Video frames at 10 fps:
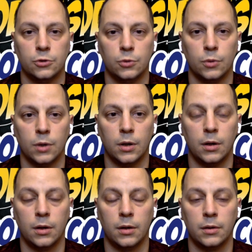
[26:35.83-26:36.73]

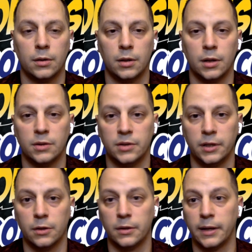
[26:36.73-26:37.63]
to a
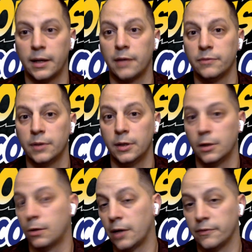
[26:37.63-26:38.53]
dealer that
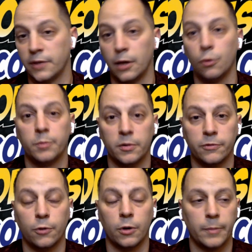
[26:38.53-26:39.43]
I've dealt with
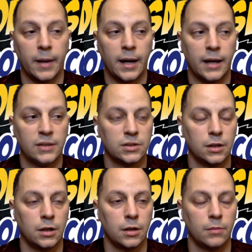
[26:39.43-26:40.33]
before in the
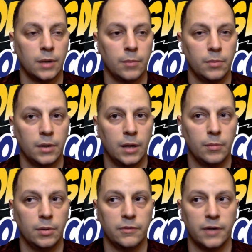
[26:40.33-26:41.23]
past. I
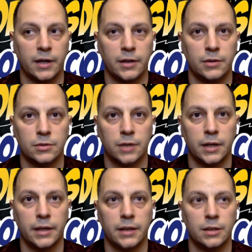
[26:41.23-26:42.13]
believe I
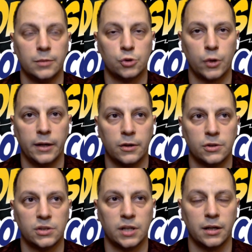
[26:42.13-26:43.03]
ended up trading
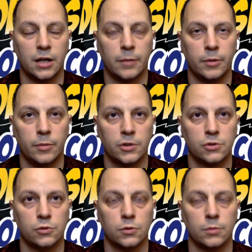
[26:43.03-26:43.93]
or selling a couple of
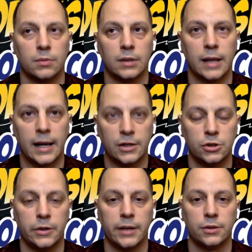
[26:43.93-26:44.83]
books to him
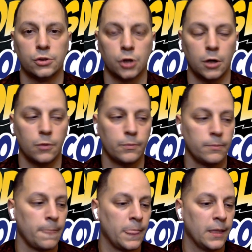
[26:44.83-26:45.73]
last year at the show,
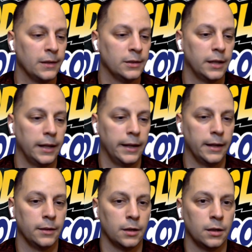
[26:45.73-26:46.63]

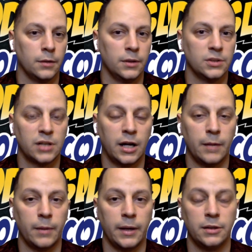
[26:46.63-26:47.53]
and this
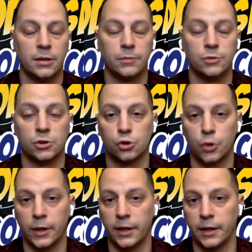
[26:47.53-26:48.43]
time I ended up just
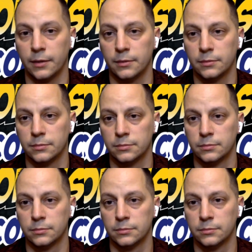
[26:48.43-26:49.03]
trading,